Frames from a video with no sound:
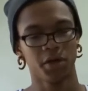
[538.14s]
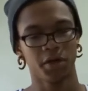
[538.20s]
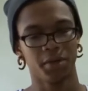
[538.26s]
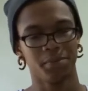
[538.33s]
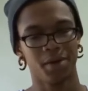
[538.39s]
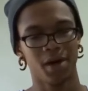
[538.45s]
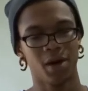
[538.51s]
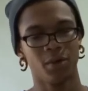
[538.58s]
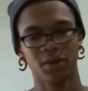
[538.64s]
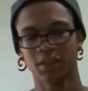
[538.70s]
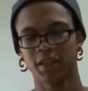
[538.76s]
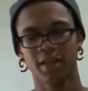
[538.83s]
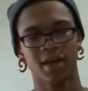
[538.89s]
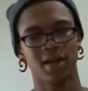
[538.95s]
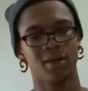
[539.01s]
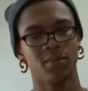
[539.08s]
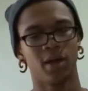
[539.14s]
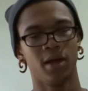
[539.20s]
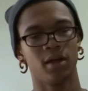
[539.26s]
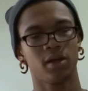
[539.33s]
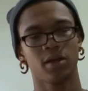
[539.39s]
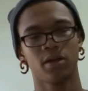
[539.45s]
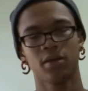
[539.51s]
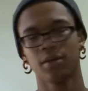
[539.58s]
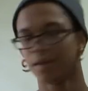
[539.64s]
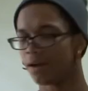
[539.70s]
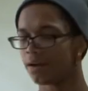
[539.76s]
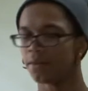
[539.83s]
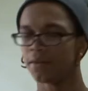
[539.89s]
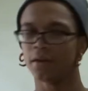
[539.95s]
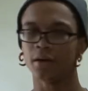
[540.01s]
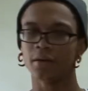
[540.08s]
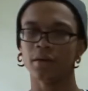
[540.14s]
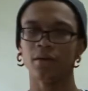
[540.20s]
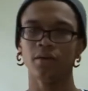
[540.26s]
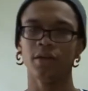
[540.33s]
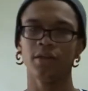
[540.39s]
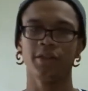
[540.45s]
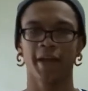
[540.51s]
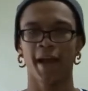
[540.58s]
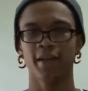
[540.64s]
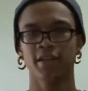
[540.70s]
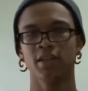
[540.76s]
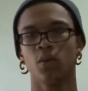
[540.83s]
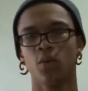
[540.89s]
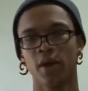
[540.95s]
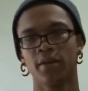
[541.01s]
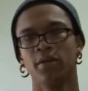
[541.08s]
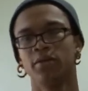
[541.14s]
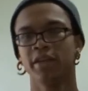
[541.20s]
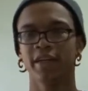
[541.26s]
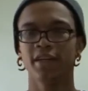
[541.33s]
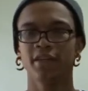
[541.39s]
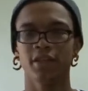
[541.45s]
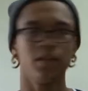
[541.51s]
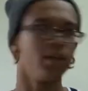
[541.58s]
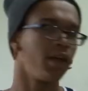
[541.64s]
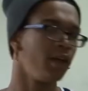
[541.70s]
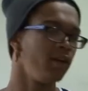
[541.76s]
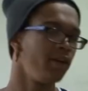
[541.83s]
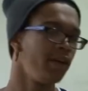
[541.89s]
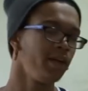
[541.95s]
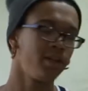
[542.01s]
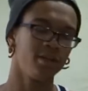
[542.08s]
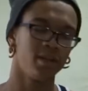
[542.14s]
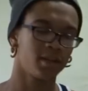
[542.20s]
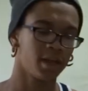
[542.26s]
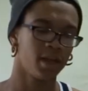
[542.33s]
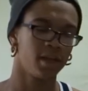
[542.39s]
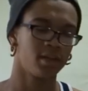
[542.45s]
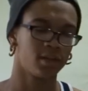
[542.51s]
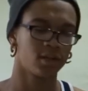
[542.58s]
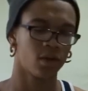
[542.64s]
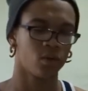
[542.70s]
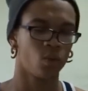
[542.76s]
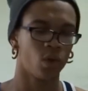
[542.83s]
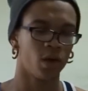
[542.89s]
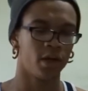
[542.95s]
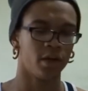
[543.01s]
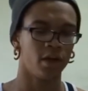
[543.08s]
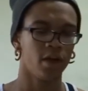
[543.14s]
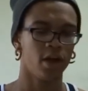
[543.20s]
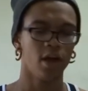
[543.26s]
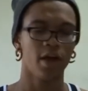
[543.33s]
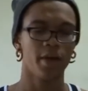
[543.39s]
But I will see that I'm like, they're literally changing the way they're teaching and teaching these kids a certain way.